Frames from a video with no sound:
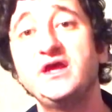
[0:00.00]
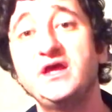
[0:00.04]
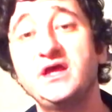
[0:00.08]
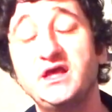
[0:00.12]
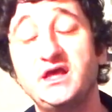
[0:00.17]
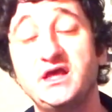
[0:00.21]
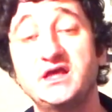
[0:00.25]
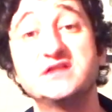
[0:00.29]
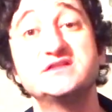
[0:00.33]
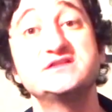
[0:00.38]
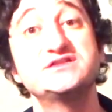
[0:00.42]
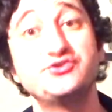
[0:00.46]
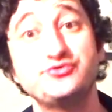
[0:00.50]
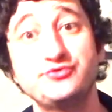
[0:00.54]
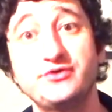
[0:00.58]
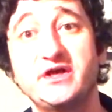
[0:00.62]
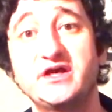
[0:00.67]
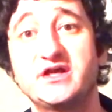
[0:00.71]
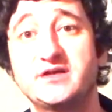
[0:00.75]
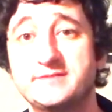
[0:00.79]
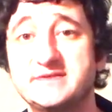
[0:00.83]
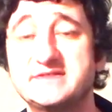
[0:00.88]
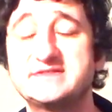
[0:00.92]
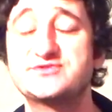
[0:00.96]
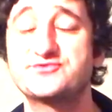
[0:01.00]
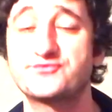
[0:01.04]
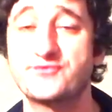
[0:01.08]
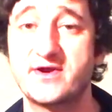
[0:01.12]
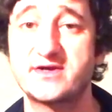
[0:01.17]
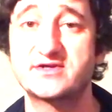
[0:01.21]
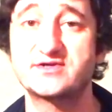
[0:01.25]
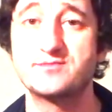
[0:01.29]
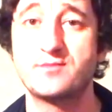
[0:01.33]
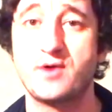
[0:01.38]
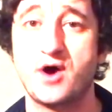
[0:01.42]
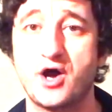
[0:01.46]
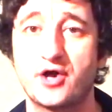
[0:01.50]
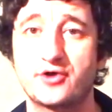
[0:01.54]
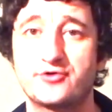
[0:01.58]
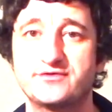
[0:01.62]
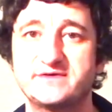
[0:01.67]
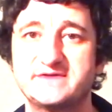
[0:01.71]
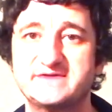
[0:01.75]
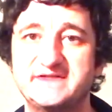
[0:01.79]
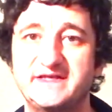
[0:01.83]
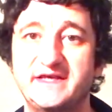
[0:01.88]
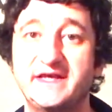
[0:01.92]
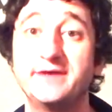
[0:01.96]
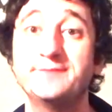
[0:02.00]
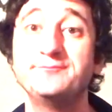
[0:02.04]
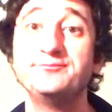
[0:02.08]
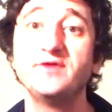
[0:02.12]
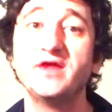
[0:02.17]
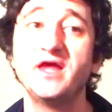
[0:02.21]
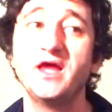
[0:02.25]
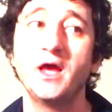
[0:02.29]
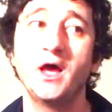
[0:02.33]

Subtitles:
is unanimous direct democracy.